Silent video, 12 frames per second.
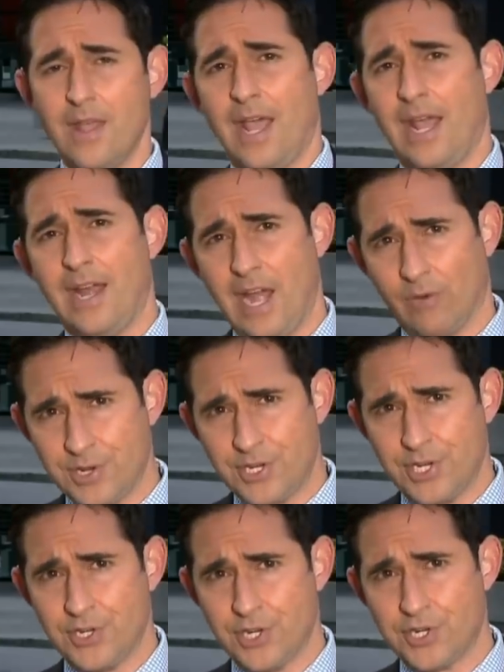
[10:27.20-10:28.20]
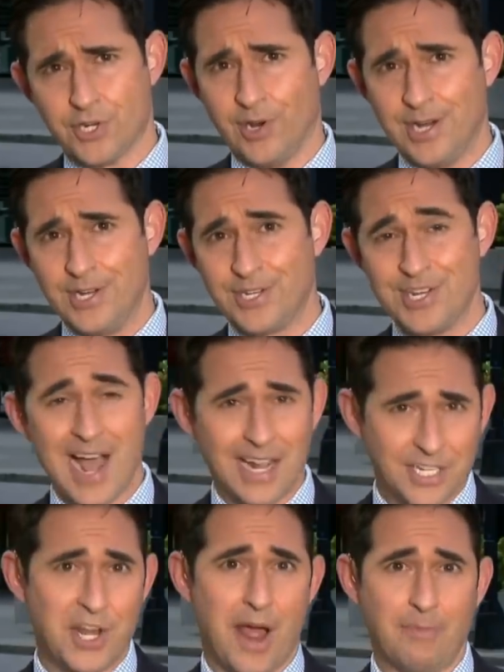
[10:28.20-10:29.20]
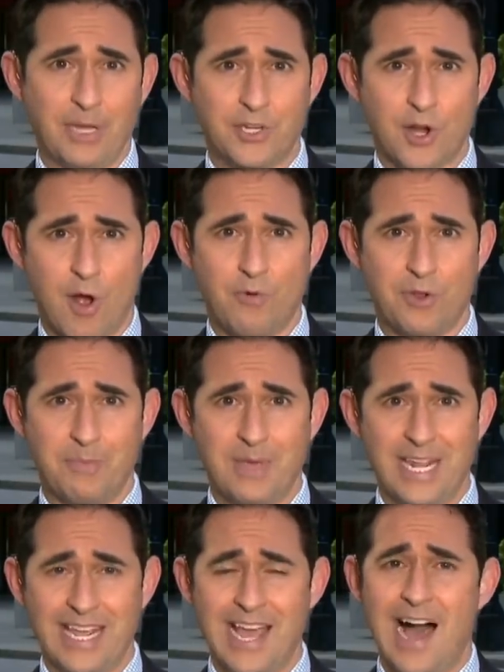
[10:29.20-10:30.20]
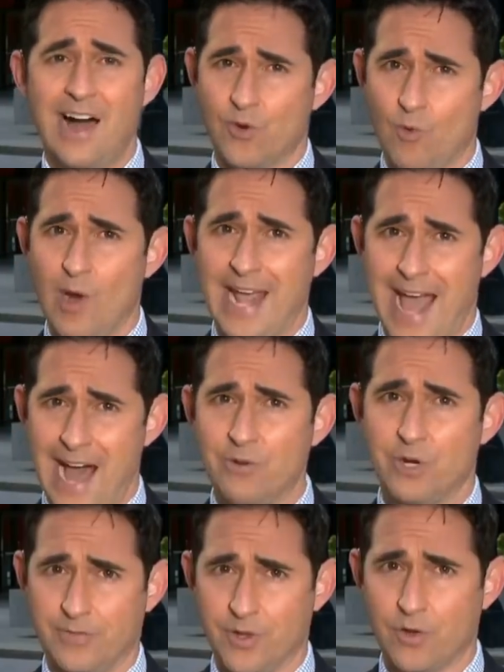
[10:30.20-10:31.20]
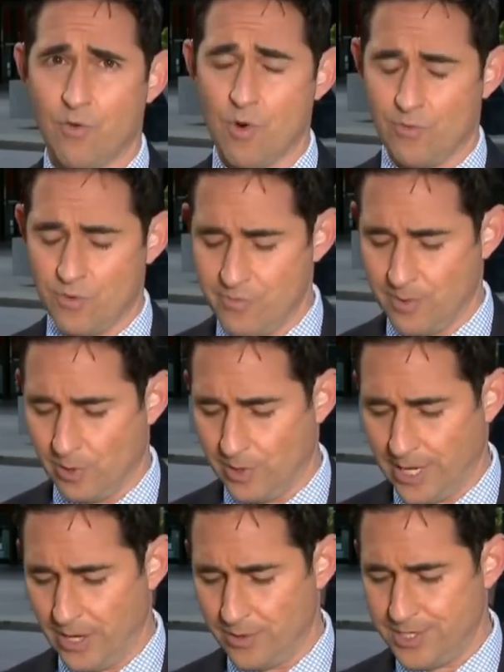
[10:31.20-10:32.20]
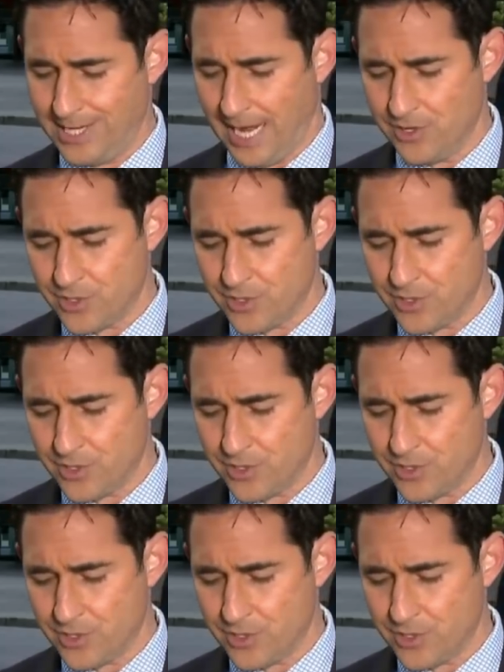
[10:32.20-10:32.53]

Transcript: And Harris's attorneys not stopping to talk with media on their way out of the courtroom earlier today.